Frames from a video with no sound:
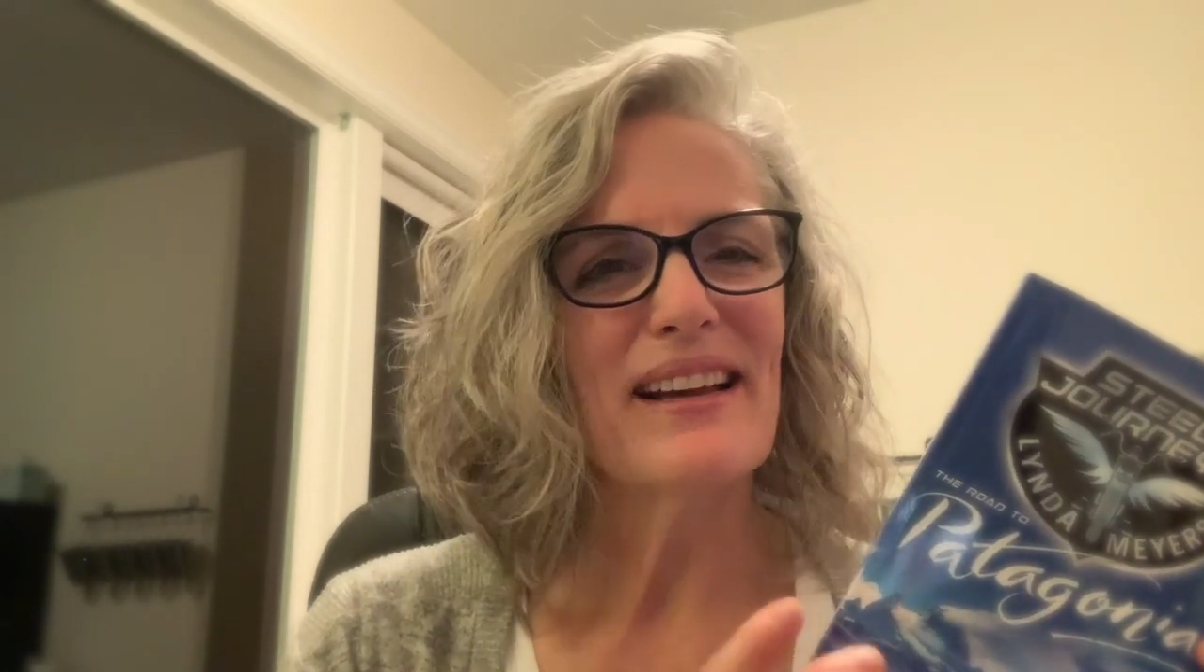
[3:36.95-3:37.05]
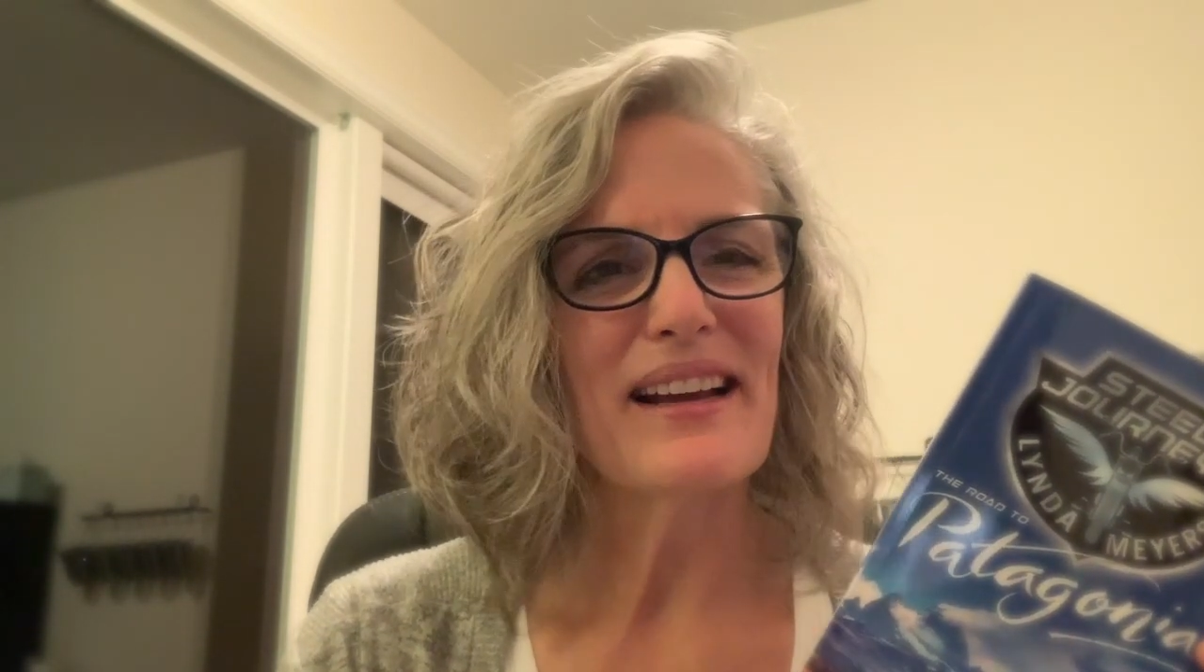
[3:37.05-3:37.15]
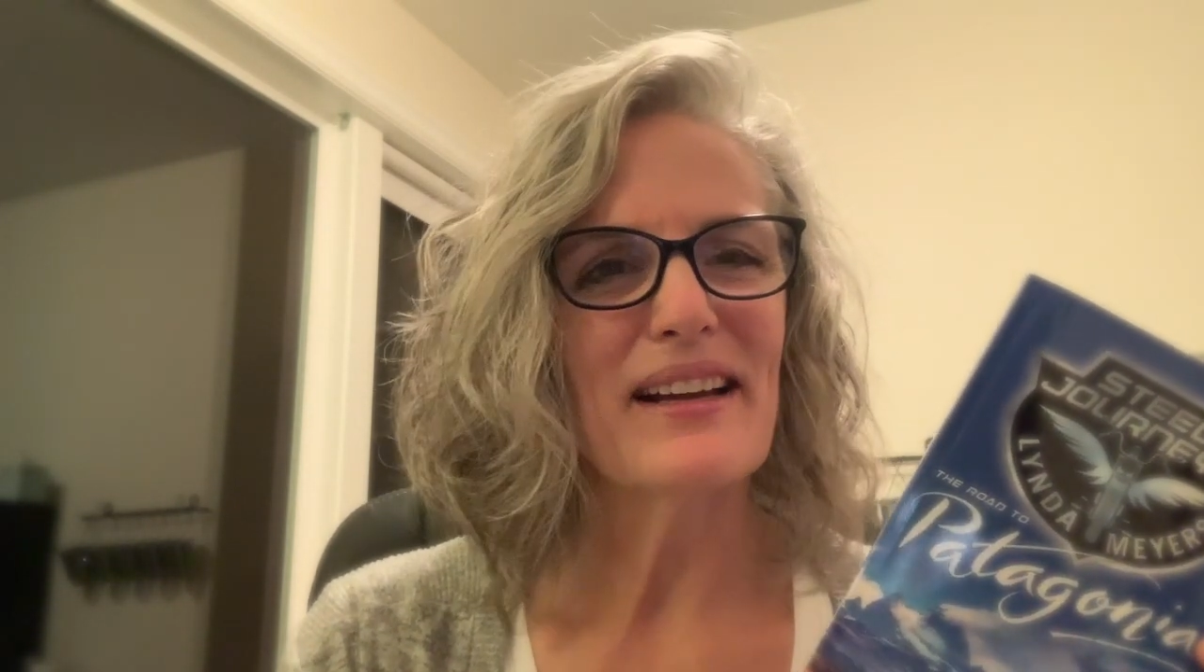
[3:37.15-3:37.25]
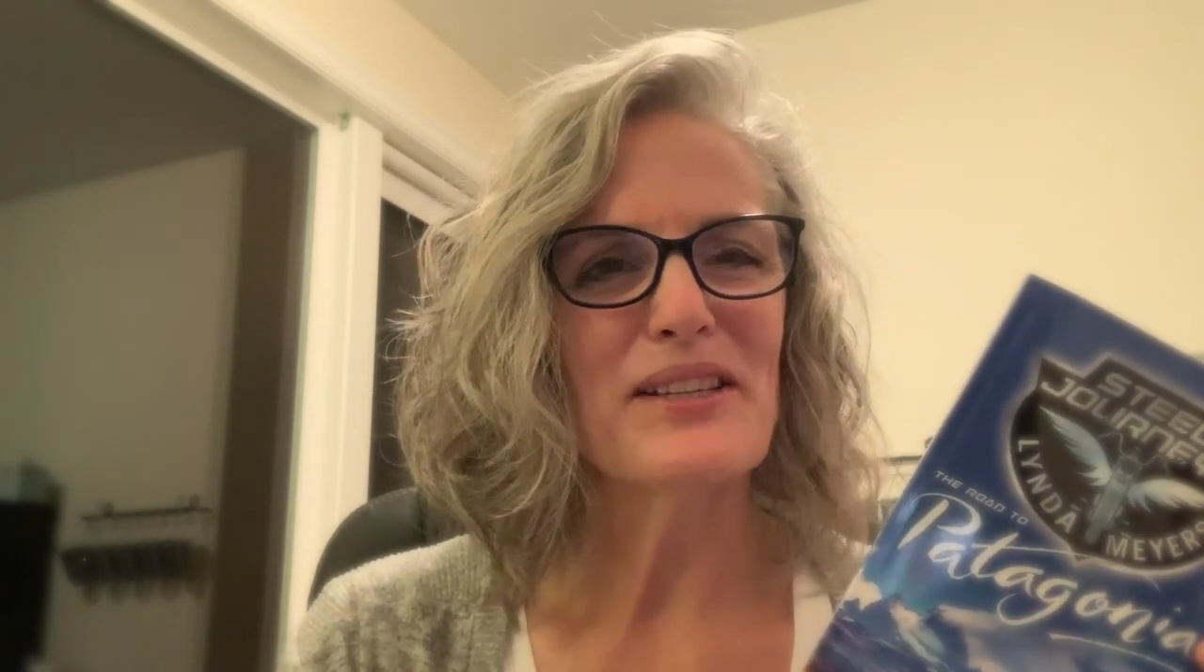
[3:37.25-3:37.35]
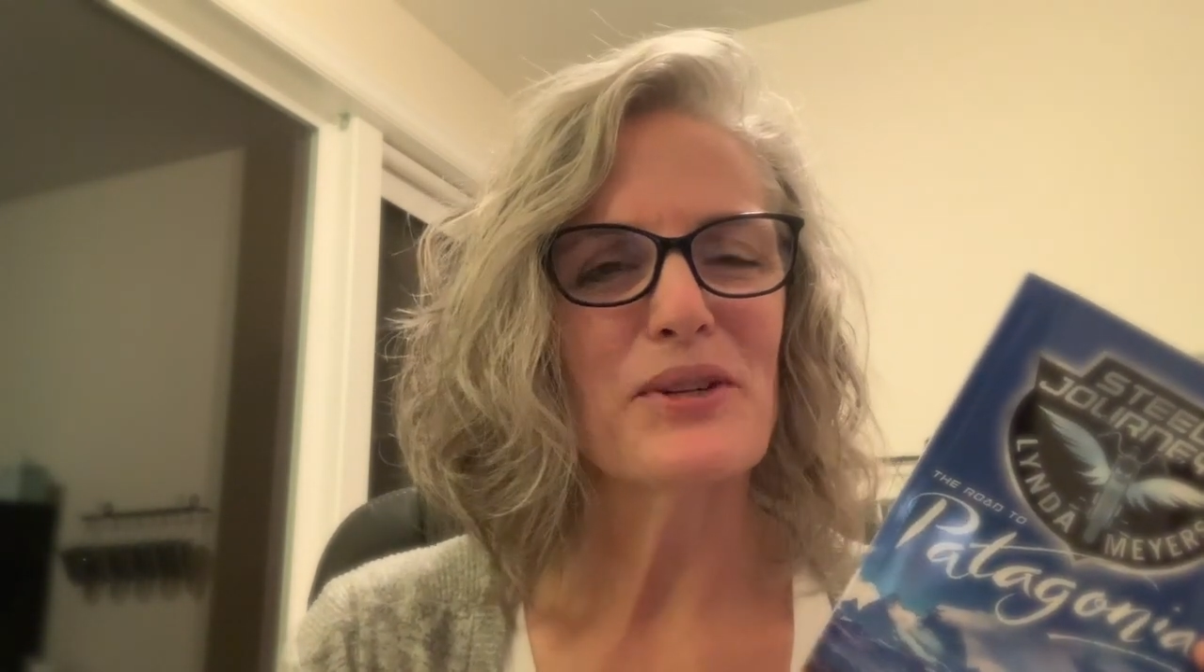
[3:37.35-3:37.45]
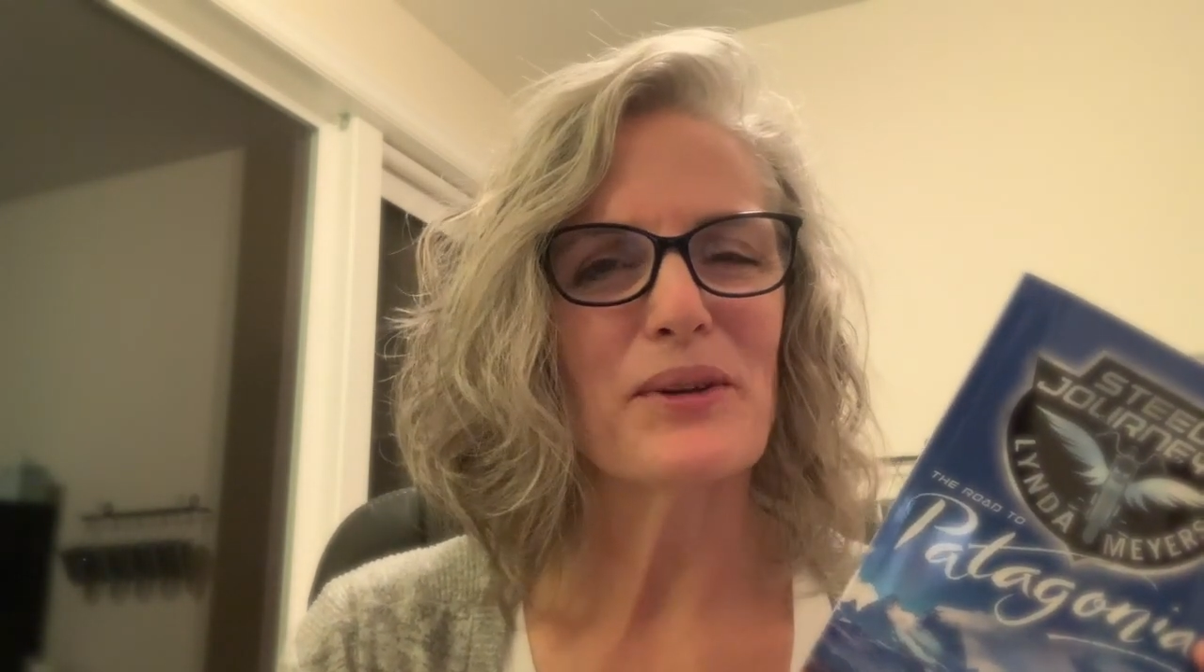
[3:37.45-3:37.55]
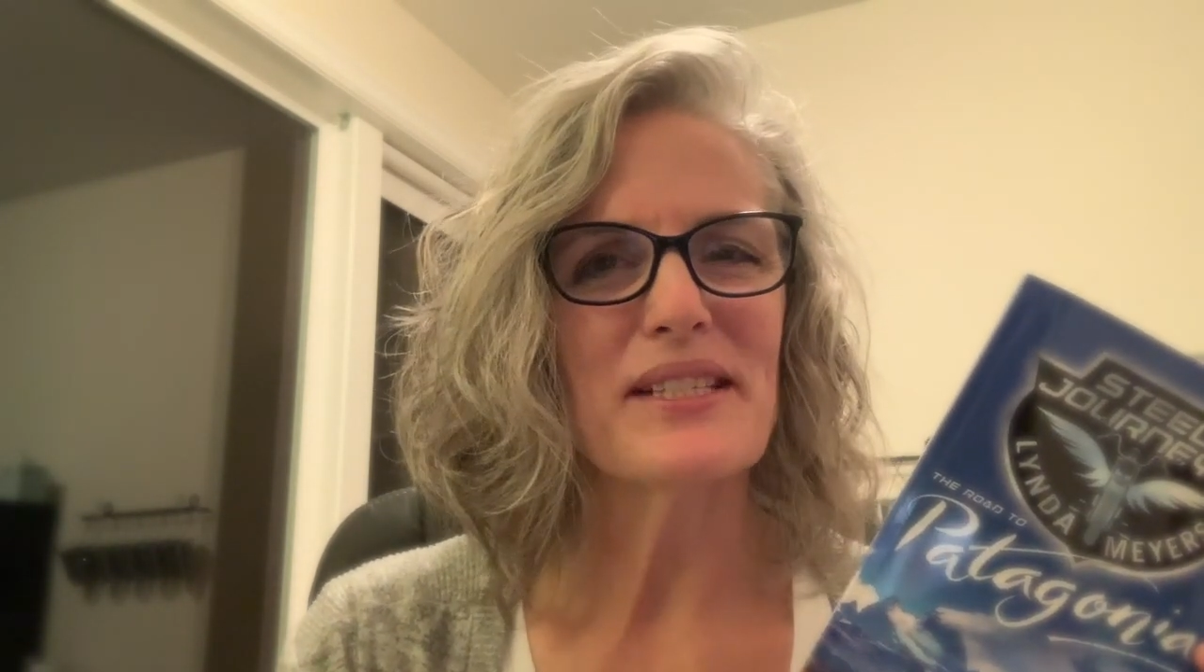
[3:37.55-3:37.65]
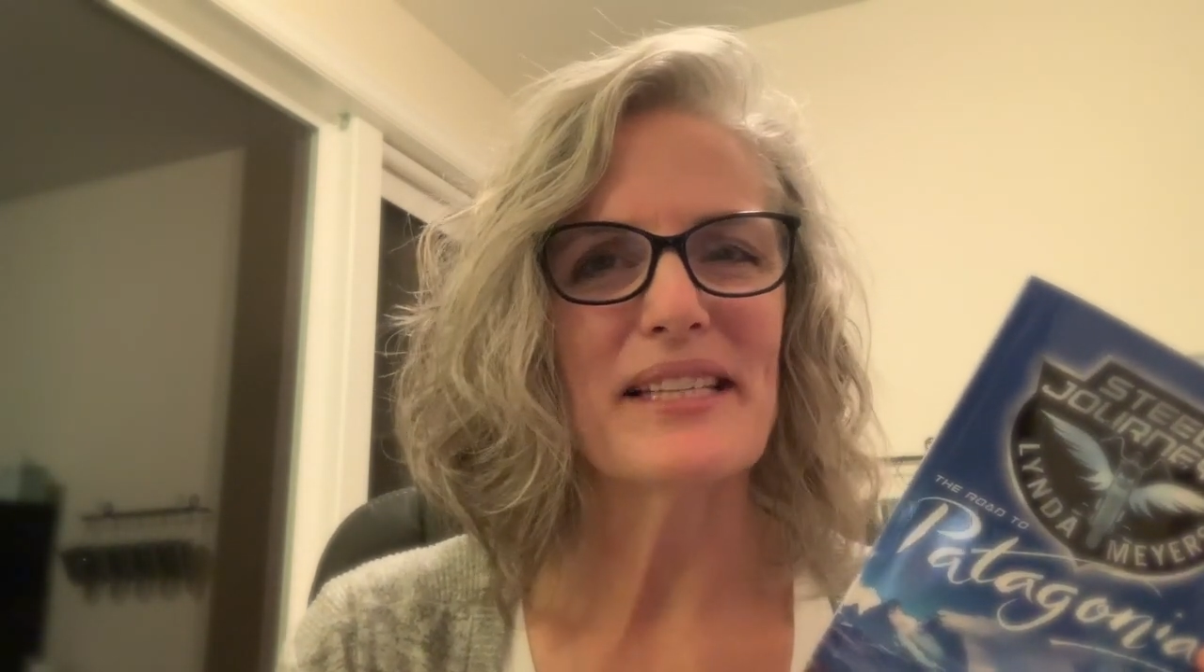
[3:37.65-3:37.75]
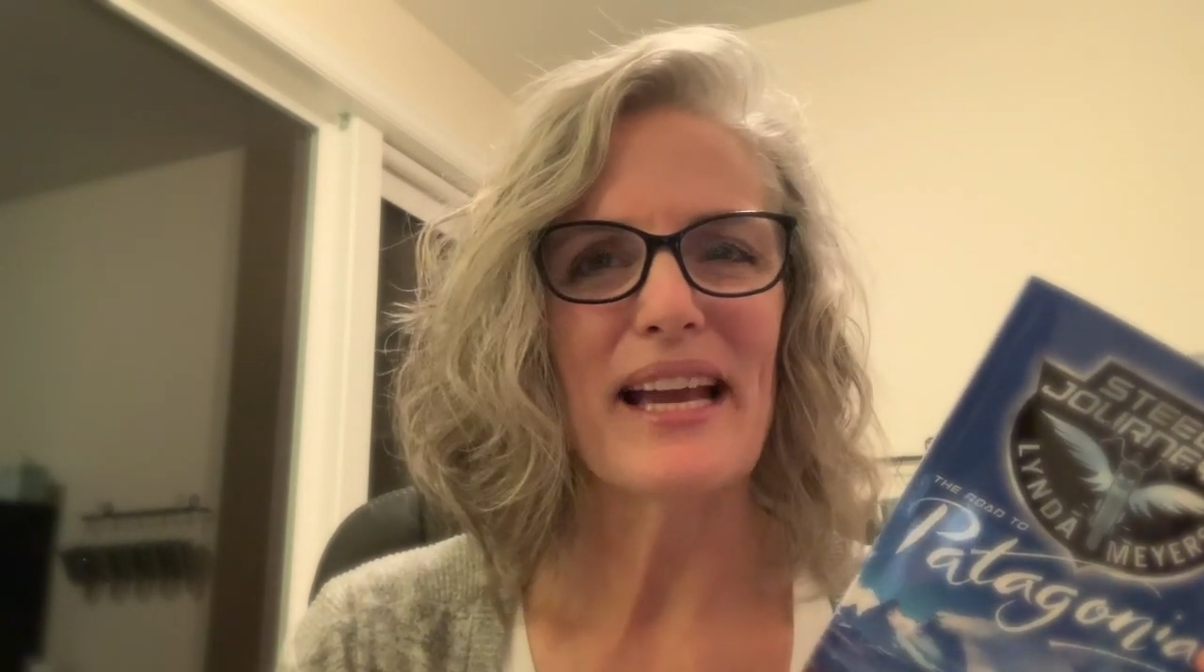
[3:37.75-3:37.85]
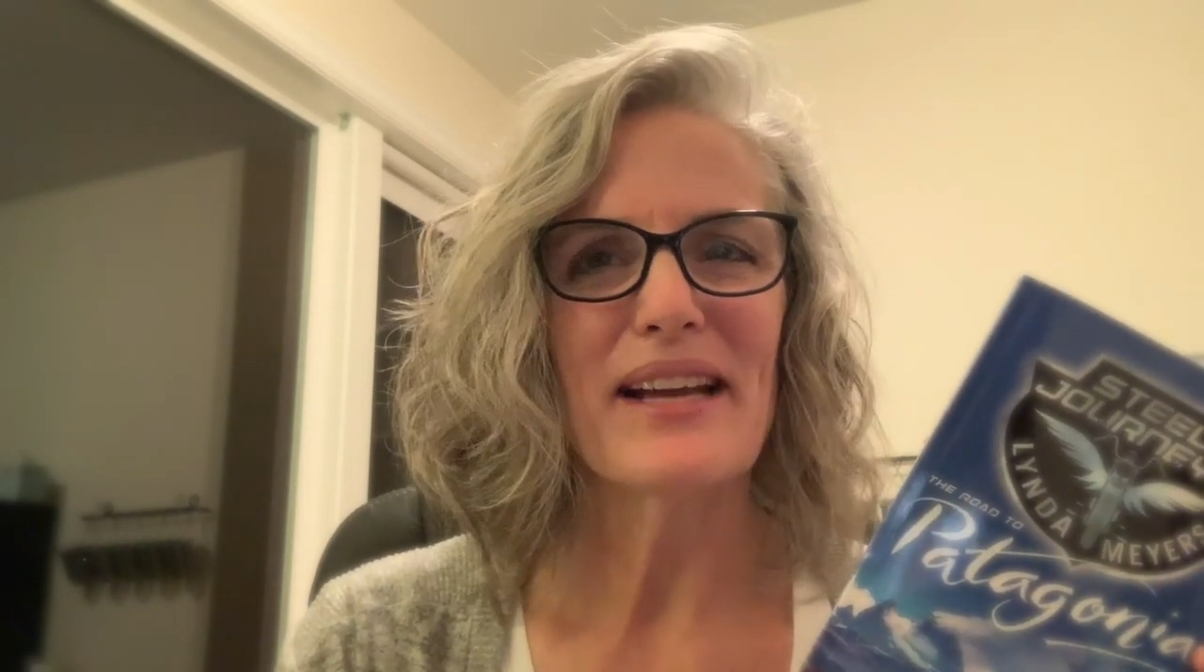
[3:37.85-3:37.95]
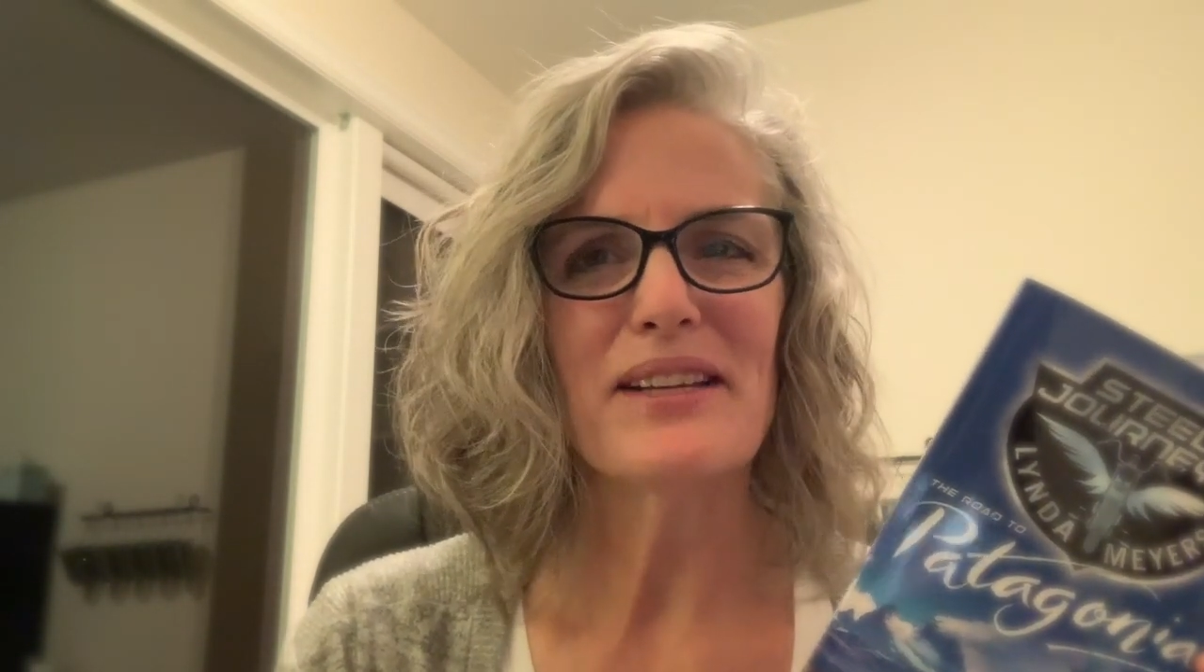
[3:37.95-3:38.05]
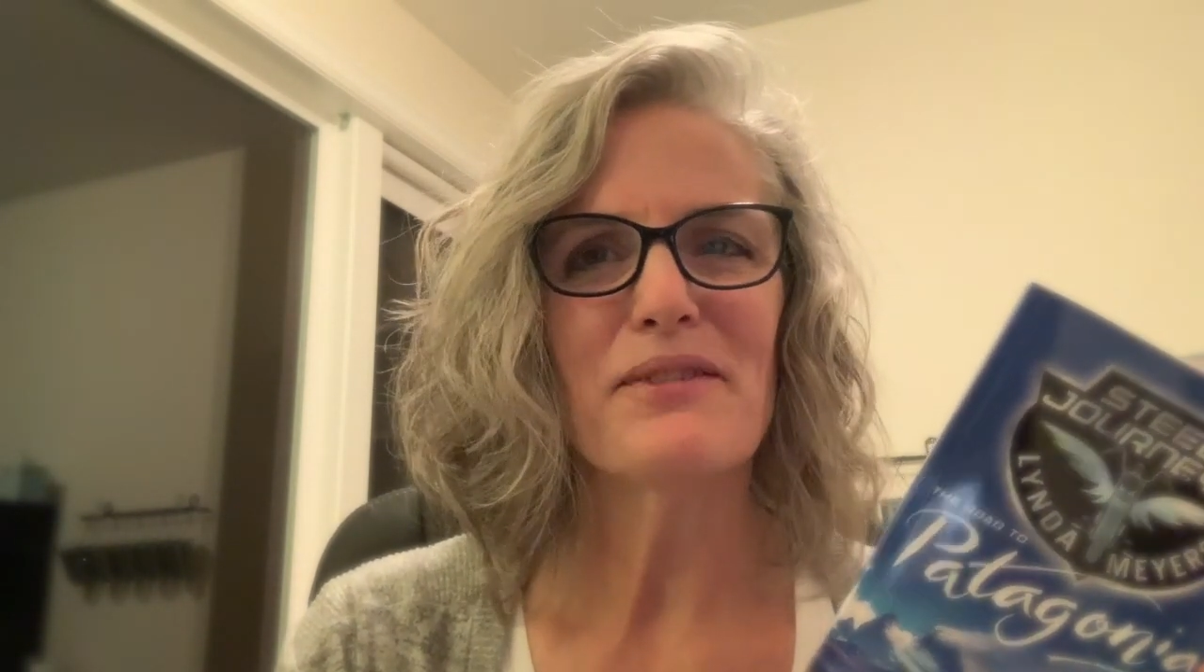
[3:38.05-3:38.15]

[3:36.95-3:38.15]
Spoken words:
kind of towards the end